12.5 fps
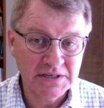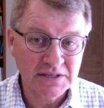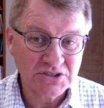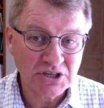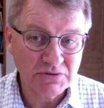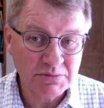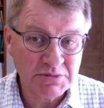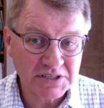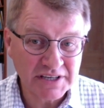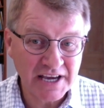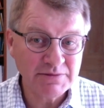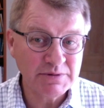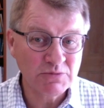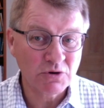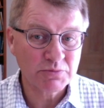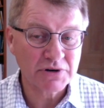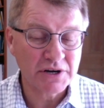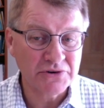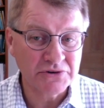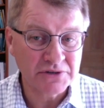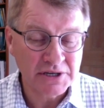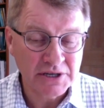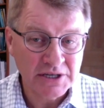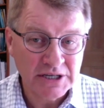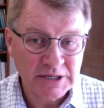So women can be more prone,
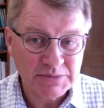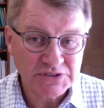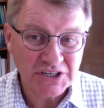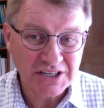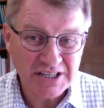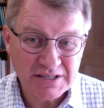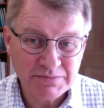particularly